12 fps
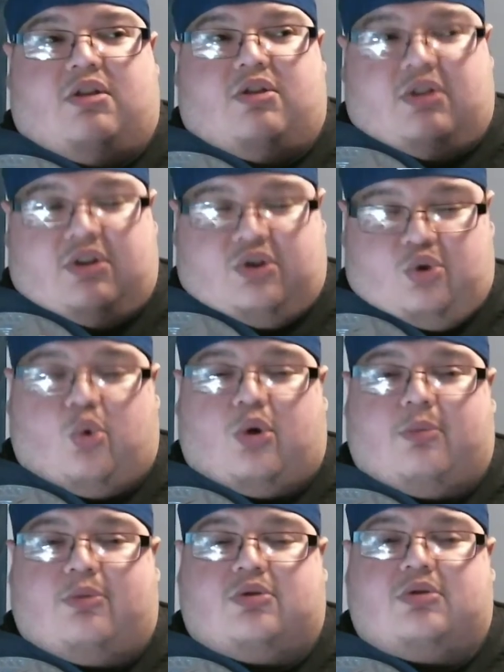
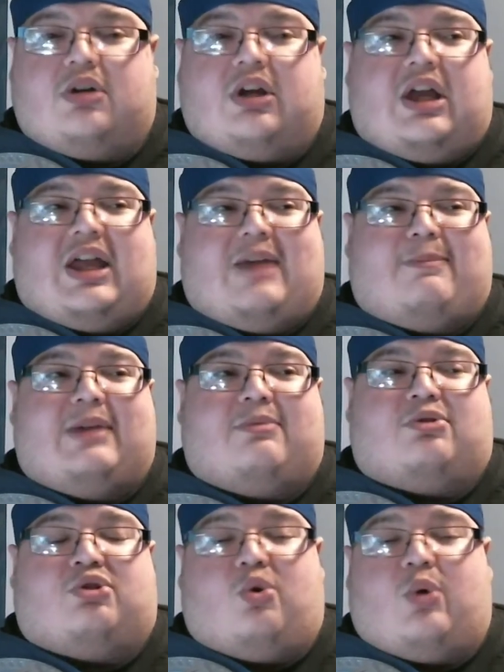normal and be able
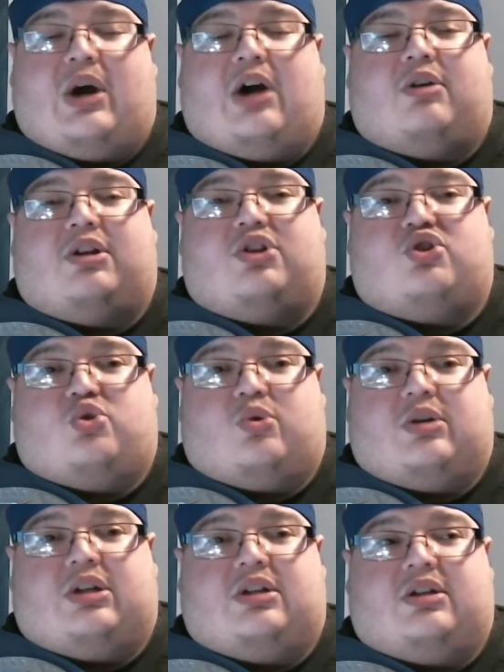to go out and
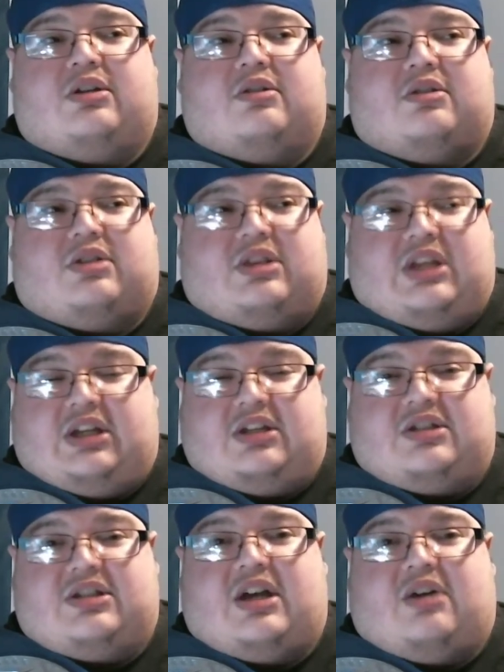enjoy
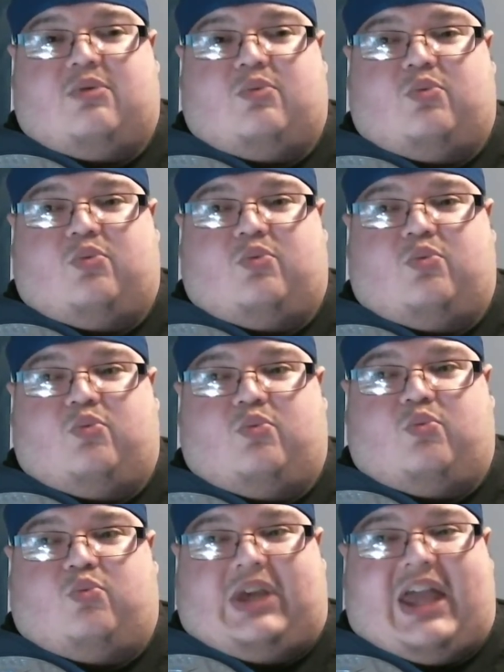things that
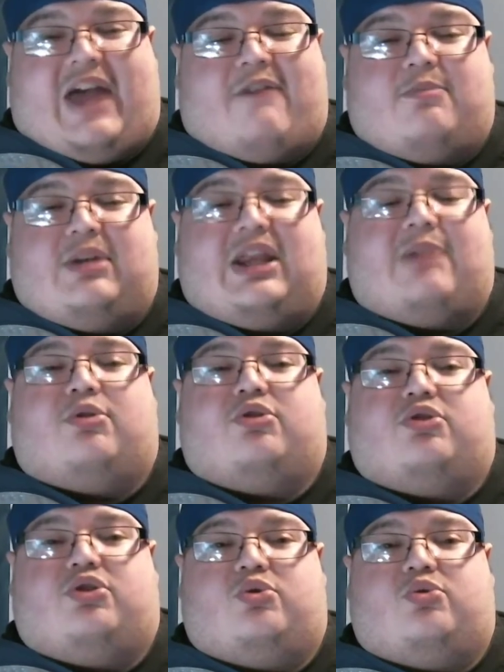we haven't been able to
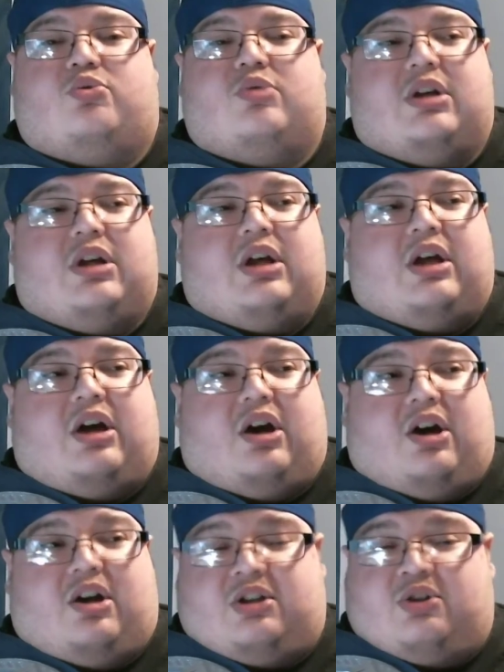do,
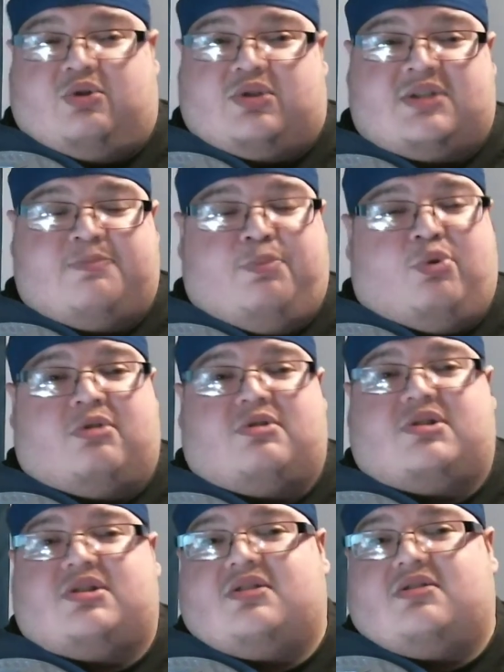you know,
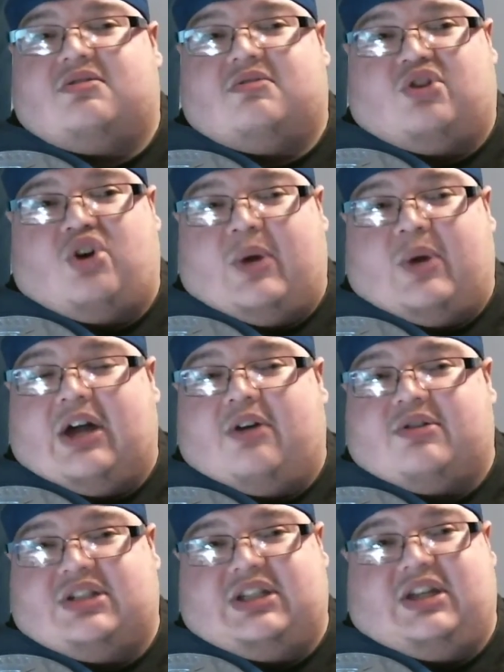sports, going out
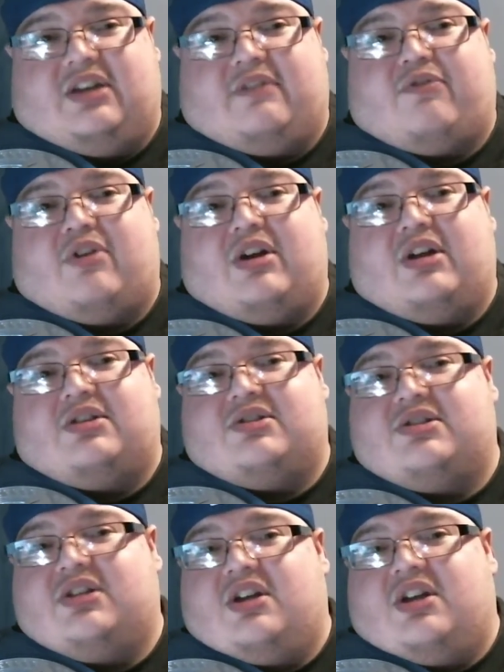seeing friends,
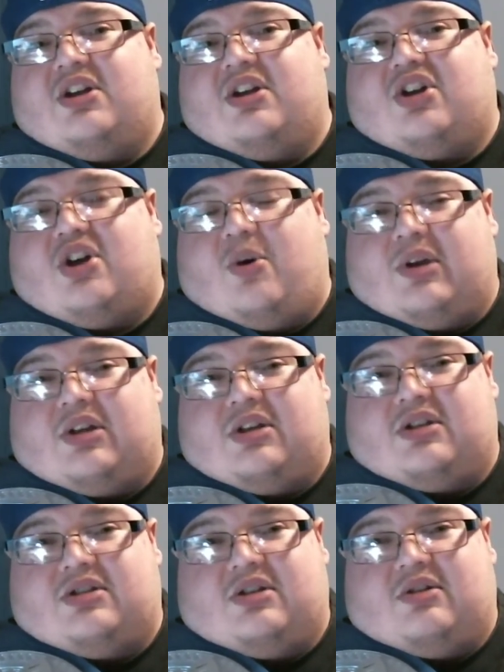going
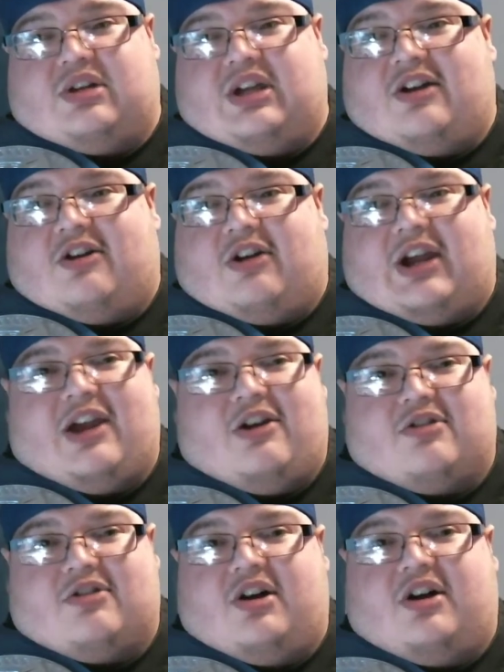to get our
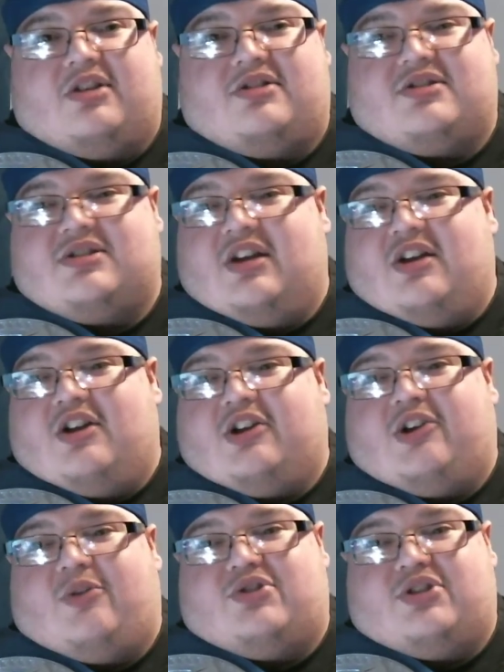haircuts,
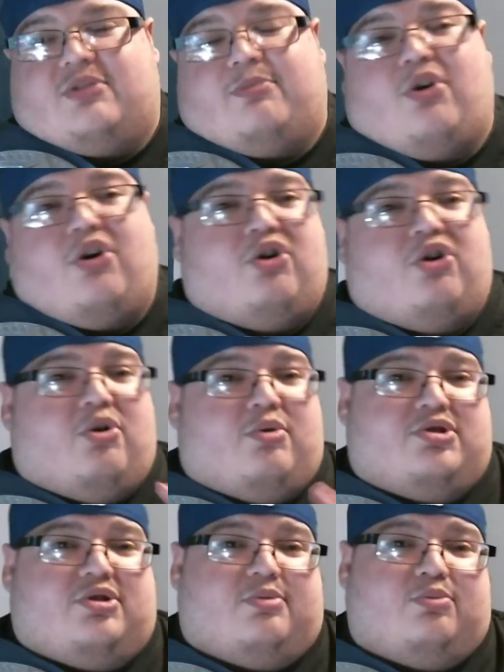going to the mall, going
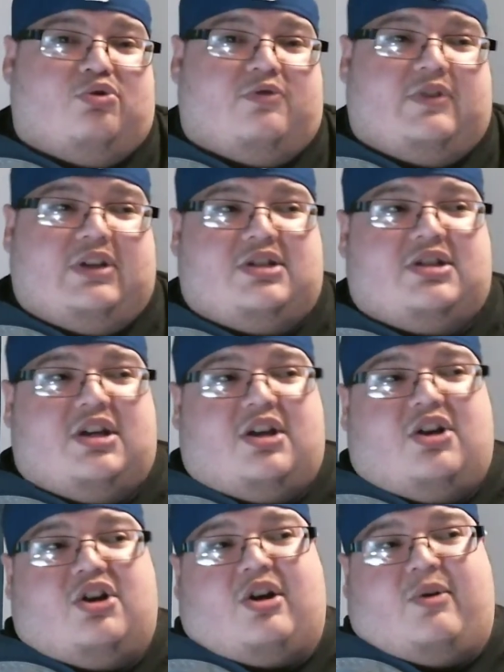to the movies,
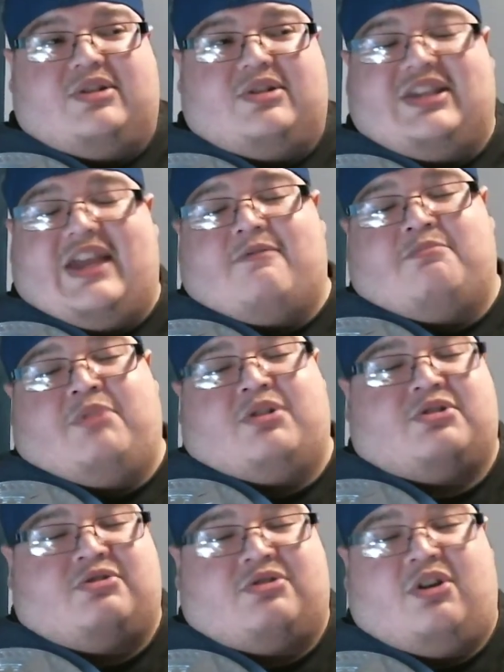going to Dave and
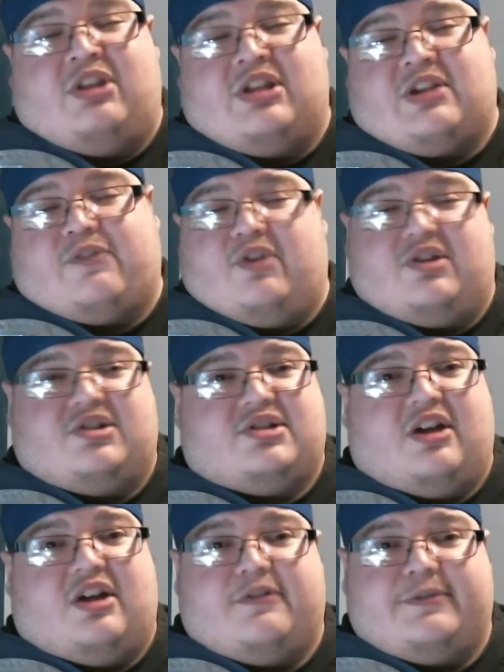Buster's, all this fun stuff.